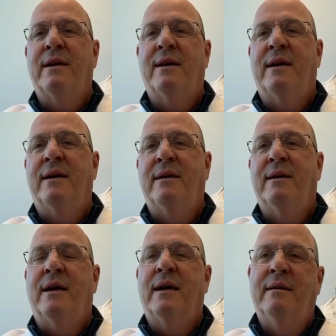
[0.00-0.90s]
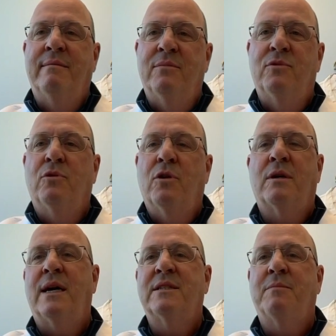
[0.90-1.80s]
I, I do
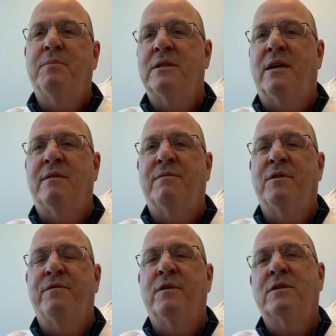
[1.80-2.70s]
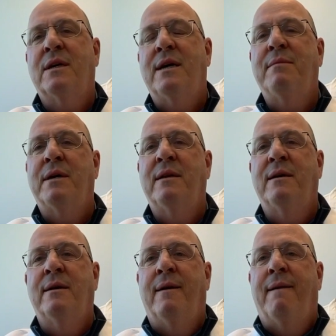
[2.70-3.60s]
colonoscopies on for the first time, and
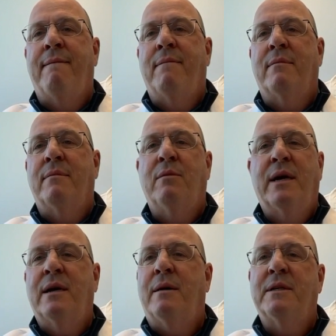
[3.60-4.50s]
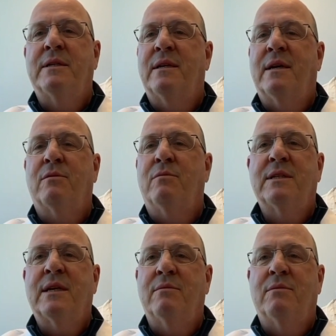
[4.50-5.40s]
they wake up and they say, Dr.
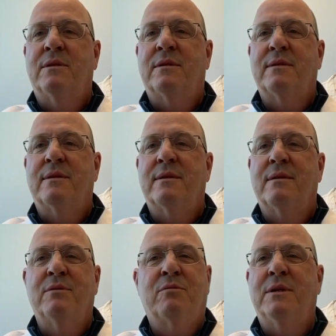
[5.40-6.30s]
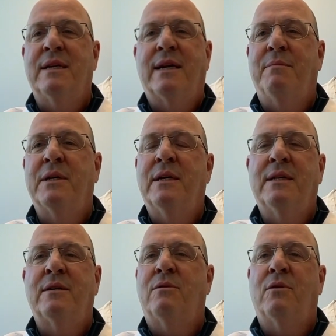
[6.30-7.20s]
Rezac, it was, it was really not a big deal.
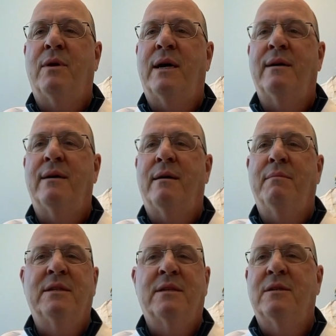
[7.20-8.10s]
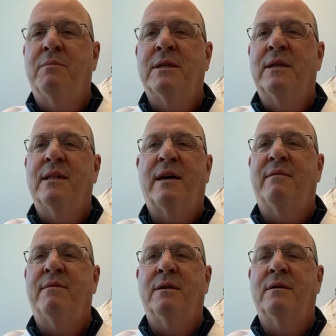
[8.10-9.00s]
I don't know why I made such a big deal out
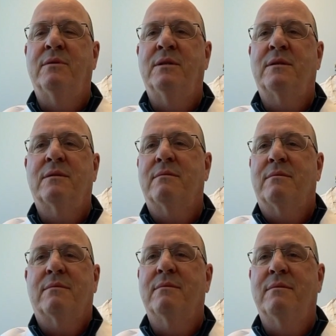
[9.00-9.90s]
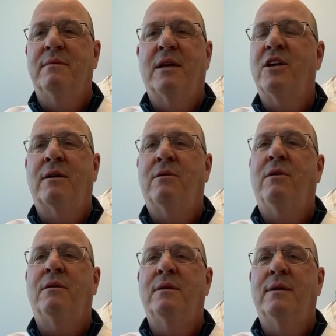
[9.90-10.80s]
of it. It was nothing at
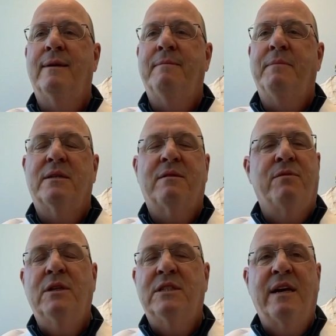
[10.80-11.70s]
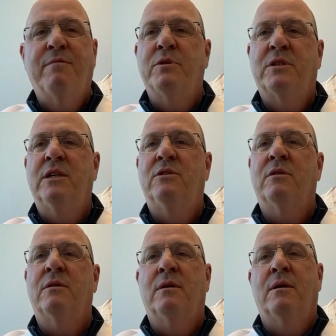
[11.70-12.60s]
all. It's a very safe
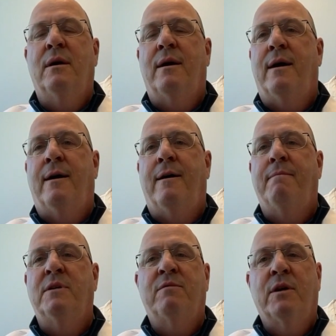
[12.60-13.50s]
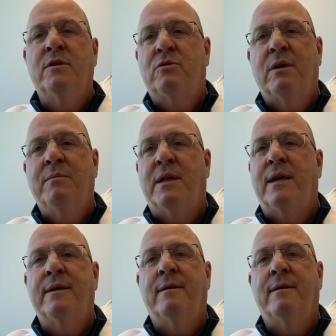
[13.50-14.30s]
procedure. Um, it's very streamlined,